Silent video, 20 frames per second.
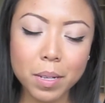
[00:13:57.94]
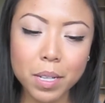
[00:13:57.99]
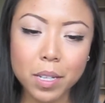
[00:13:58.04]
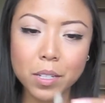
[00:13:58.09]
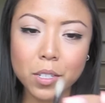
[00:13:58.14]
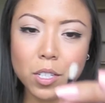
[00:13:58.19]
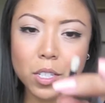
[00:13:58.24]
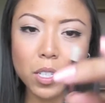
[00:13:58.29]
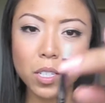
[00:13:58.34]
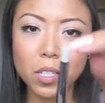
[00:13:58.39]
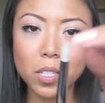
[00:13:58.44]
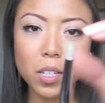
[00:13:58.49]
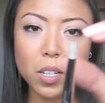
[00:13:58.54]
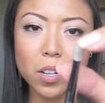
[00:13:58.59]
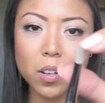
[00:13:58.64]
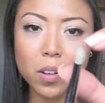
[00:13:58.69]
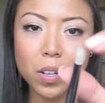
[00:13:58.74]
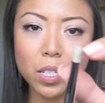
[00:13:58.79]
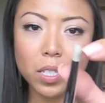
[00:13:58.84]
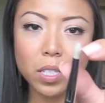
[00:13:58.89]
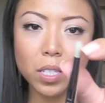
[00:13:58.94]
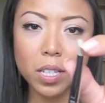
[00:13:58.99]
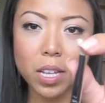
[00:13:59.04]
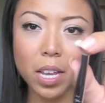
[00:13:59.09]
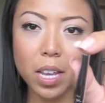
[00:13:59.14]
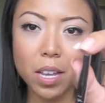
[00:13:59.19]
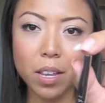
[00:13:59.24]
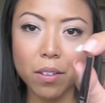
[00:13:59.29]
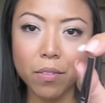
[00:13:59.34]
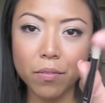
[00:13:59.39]
Just because, you know, it's
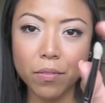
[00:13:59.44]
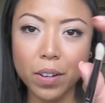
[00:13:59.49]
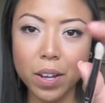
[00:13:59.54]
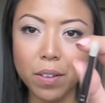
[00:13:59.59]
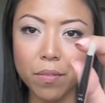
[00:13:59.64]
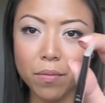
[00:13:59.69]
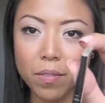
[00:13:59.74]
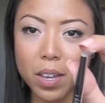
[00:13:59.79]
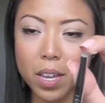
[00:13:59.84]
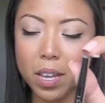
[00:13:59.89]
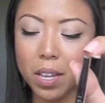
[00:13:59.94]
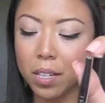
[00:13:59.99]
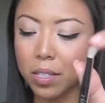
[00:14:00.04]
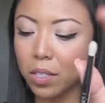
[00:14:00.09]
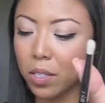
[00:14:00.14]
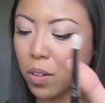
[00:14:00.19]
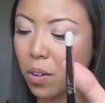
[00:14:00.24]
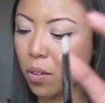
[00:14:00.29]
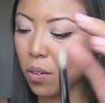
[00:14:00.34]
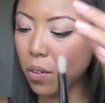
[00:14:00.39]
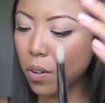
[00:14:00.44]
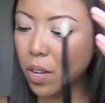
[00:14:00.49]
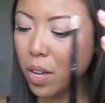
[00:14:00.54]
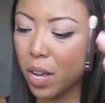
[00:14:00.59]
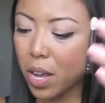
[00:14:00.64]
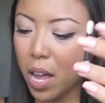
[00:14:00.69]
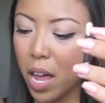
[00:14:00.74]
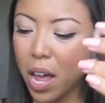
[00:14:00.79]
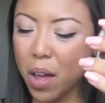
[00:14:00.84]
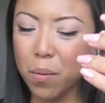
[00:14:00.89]
like fluffy. So
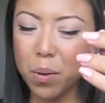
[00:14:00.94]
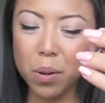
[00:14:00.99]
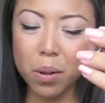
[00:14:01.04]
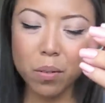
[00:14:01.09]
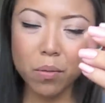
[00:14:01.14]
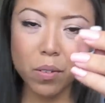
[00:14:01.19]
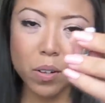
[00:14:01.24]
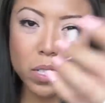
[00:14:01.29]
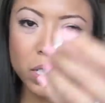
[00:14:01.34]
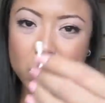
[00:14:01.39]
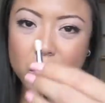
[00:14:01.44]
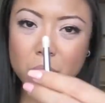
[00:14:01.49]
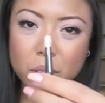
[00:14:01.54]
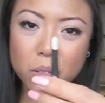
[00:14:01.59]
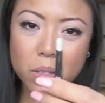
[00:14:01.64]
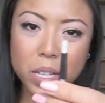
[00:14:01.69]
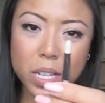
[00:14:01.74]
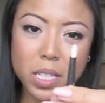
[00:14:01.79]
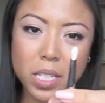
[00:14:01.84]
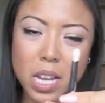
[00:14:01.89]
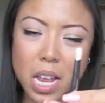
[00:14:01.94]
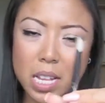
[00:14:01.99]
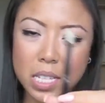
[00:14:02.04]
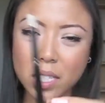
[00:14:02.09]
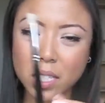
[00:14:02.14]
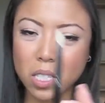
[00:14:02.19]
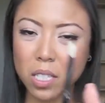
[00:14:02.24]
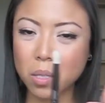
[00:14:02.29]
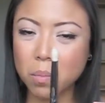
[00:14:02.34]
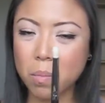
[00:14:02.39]
I would refer to this
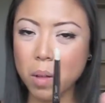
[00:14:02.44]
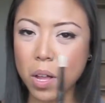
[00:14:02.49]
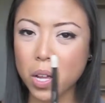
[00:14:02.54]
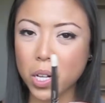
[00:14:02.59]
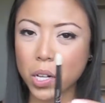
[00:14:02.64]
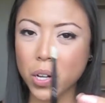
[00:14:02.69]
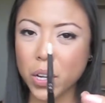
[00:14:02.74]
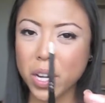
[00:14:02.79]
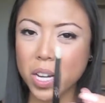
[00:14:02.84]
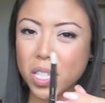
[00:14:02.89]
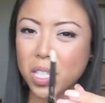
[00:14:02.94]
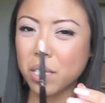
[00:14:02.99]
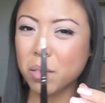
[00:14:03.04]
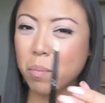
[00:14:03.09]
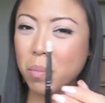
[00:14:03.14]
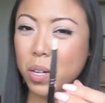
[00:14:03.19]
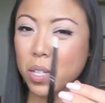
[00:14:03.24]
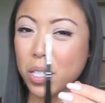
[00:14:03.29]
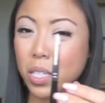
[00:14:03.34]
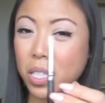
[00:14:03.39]
as a small crease brush